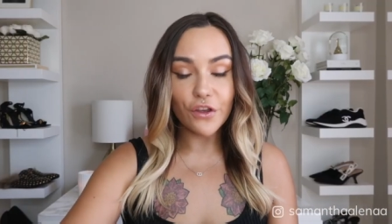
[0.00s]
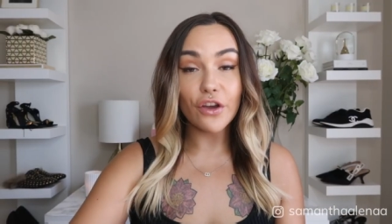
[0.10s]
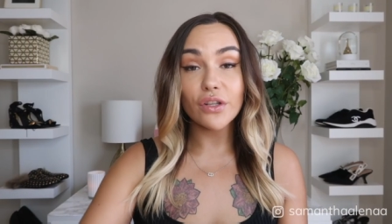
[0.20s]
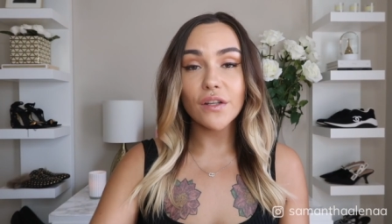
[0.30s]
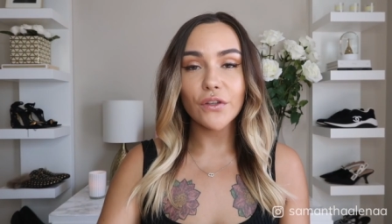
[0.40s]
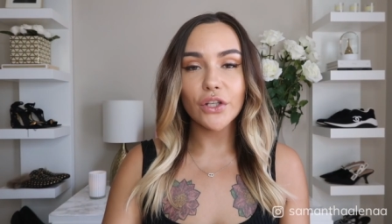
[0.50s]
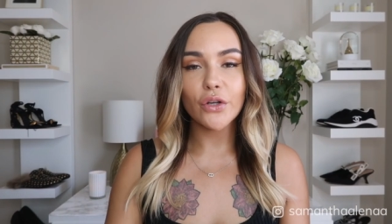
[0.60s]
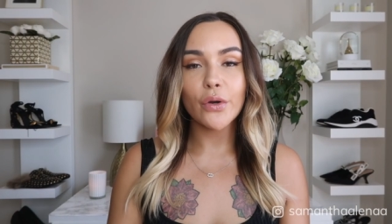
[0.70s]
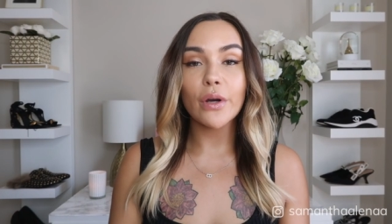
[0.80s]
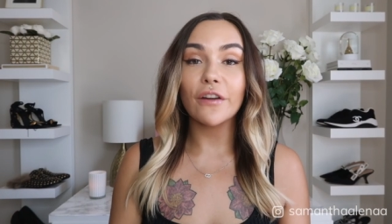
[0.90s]
For those of you
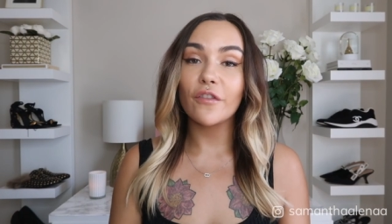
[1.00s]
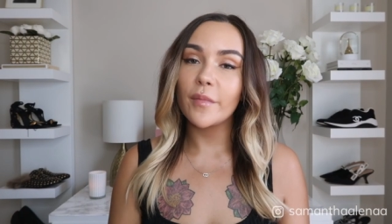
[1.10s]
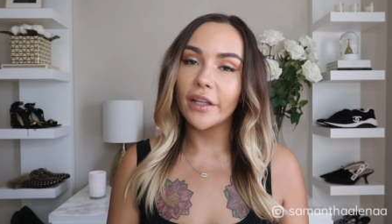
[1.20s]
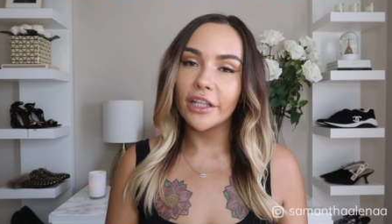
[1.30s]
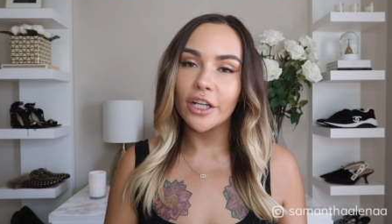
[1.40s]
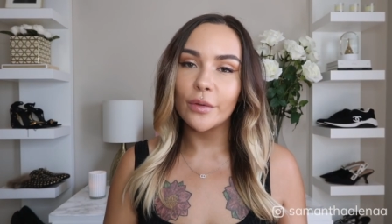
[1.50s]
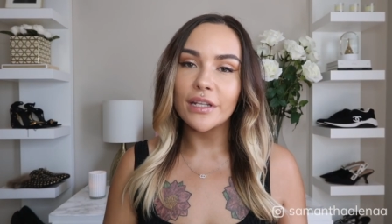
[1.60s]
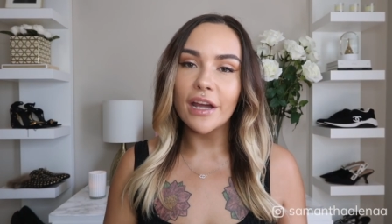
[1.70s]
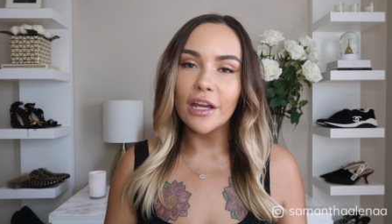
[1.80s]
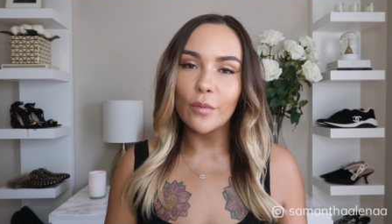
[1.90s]
who are familiar with
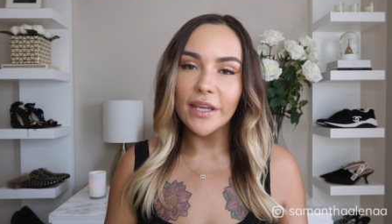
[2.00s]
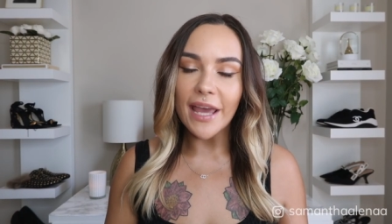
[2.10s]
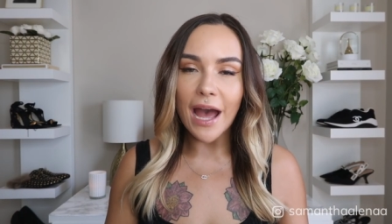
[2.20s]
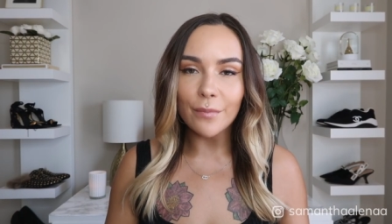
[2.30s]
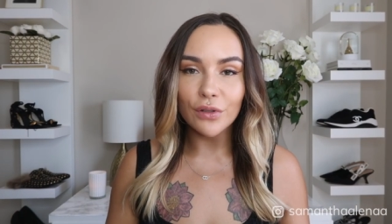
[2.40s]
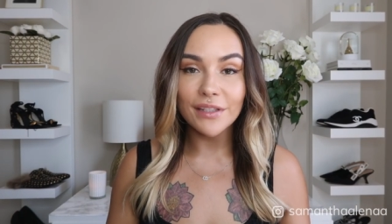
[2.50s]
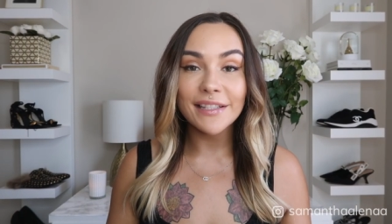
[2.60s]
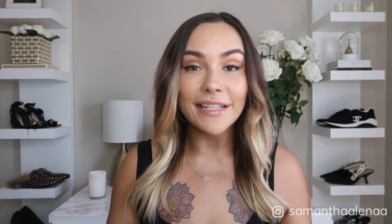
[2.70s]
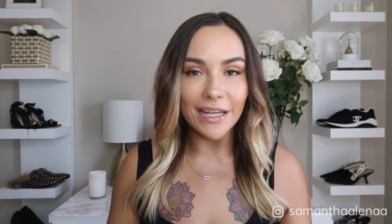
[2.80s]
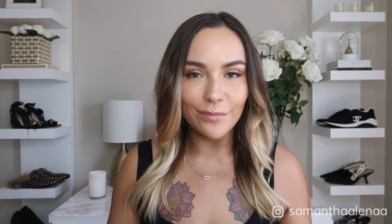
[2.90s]
Naomi Campbell's
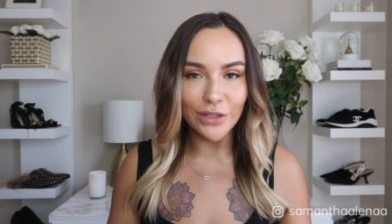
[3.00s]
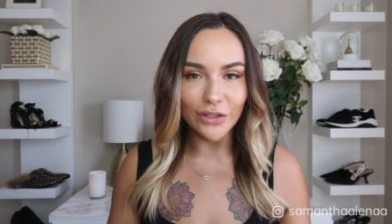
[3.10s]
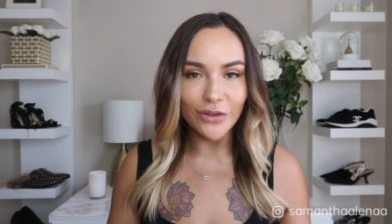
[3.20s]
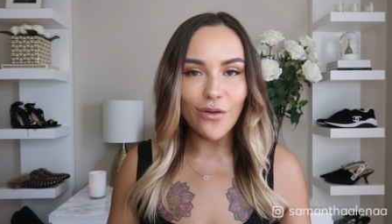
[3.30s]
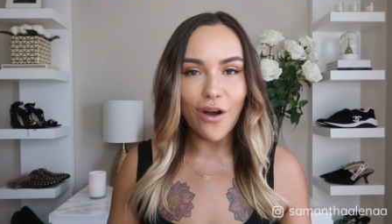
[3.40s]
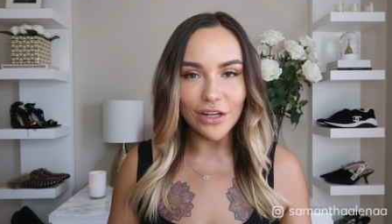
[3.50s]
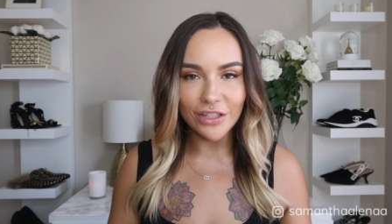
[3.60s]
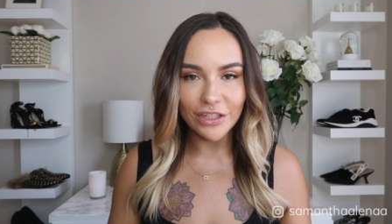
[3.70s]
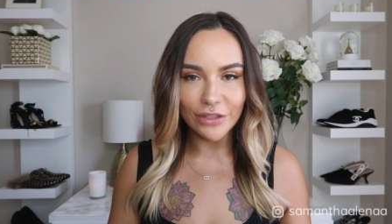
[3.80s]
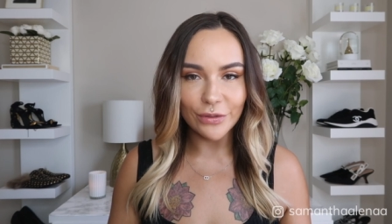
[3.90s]
debut
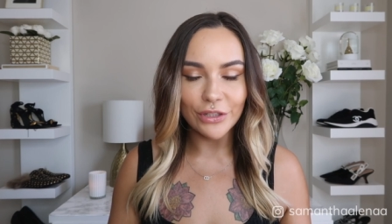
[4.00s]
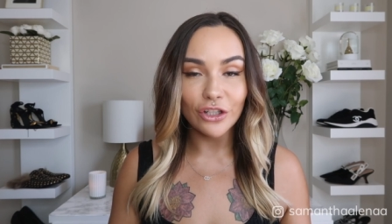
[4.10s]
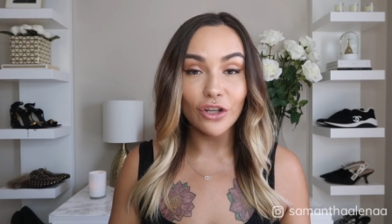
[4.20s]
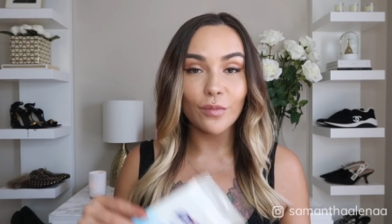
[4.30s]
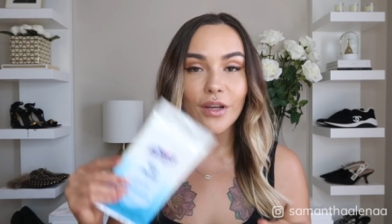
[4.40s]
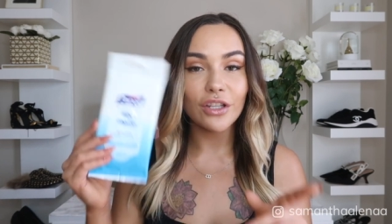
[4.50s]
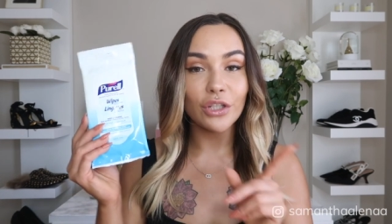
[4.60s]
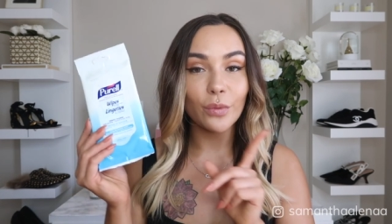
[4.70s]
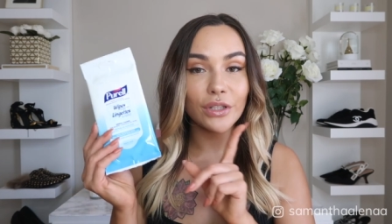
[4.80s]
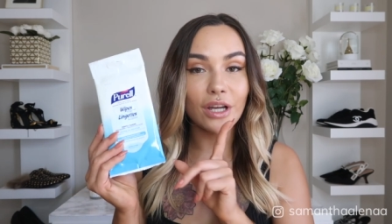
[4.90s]
onto YouTube,
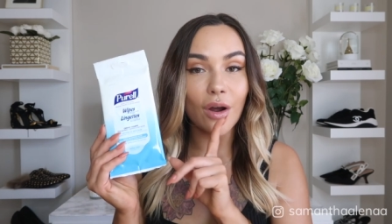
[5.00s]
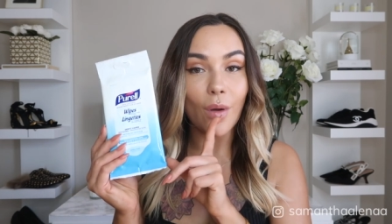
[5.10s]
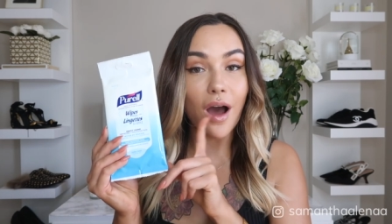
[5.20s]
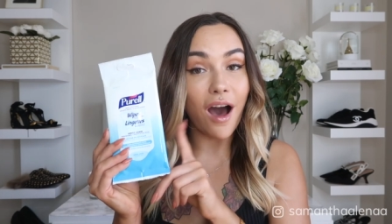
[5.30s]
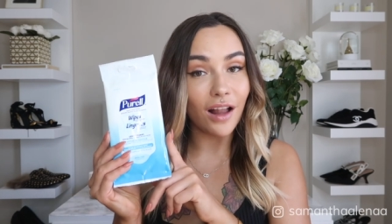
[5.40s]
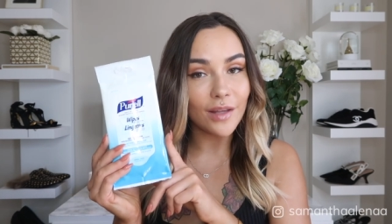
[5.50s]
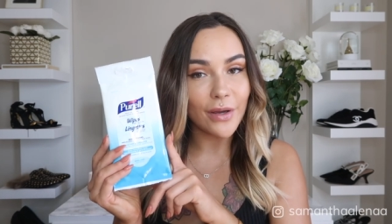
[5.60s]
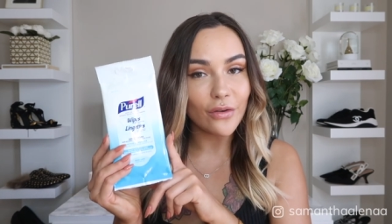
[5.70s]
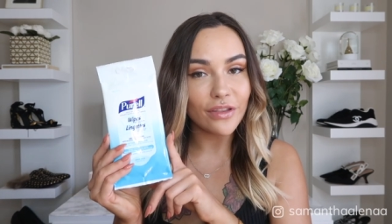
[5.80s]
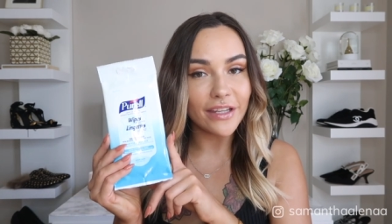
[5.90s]
you will know all
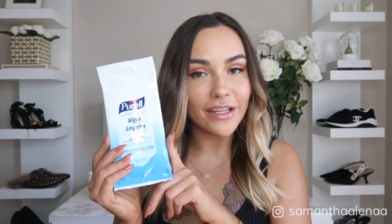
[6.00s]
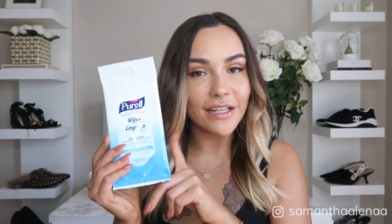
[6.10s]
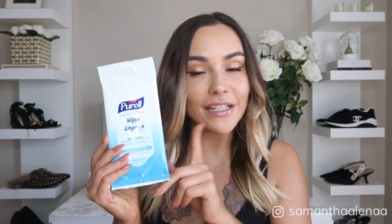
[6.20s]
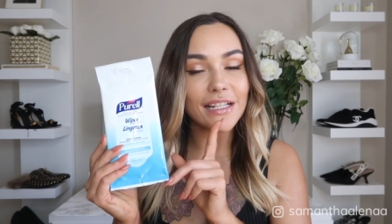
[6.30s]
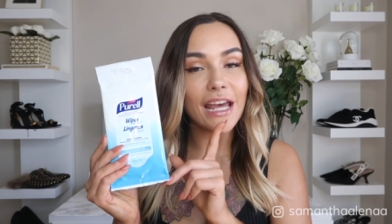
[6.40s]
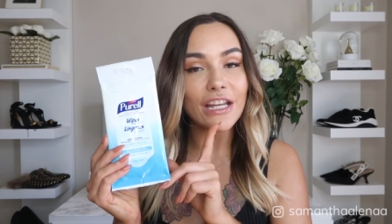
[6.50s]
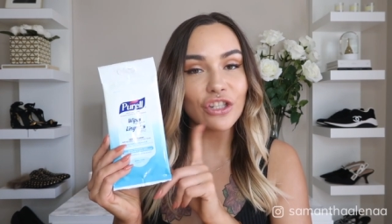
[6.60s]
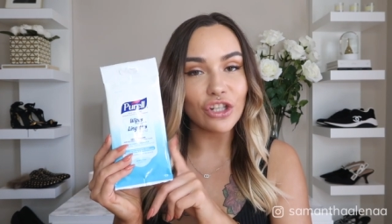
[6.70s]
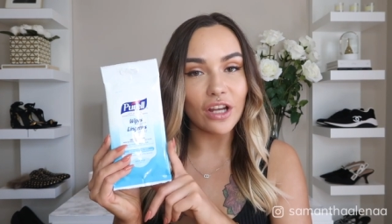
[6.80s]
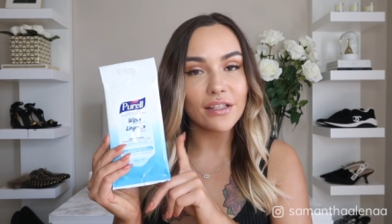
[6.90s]
about these
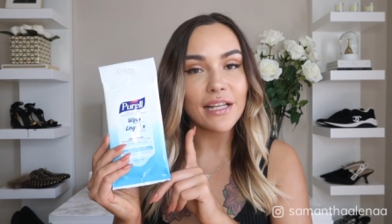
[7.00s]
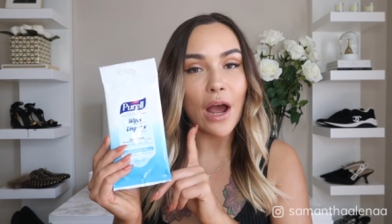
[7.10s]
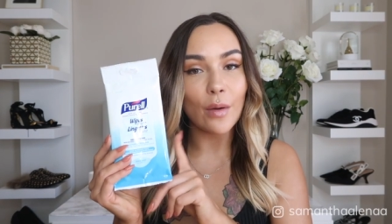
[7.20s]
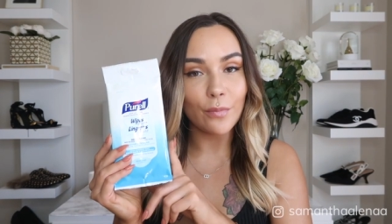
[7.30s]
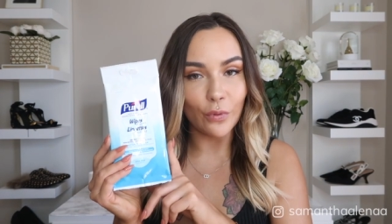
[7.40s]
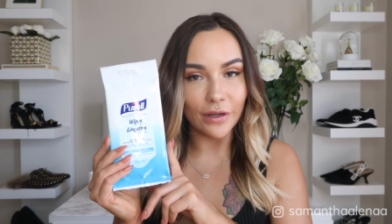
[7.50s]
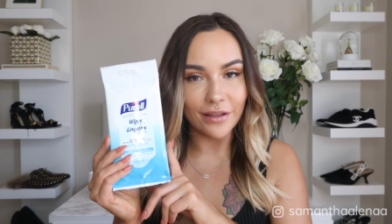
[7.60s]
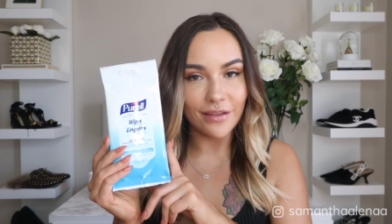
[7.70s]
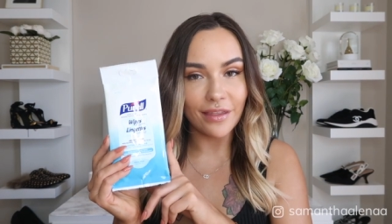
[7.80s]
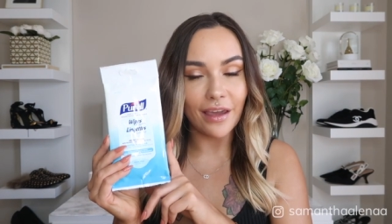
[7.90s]
and just how
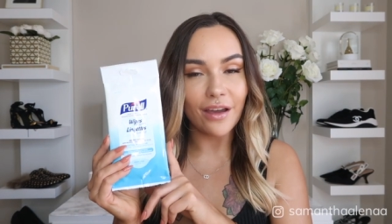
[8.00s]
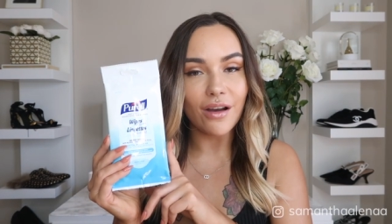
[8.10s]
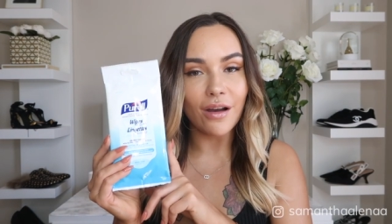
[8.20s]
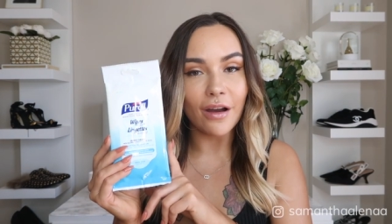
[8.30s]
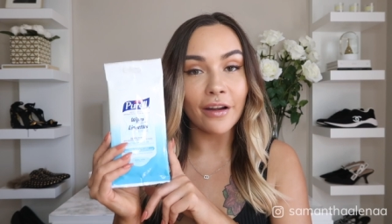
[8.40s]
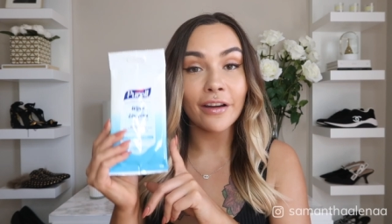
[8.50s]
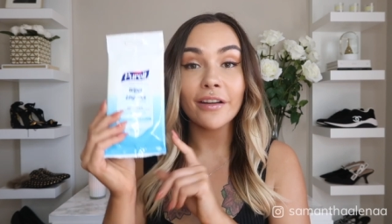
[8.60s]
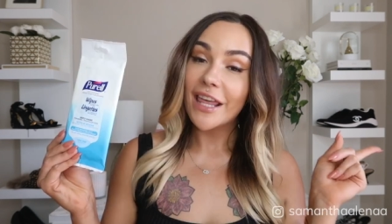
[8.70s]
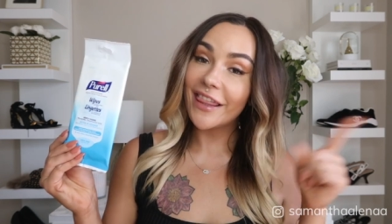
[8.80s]
important they are.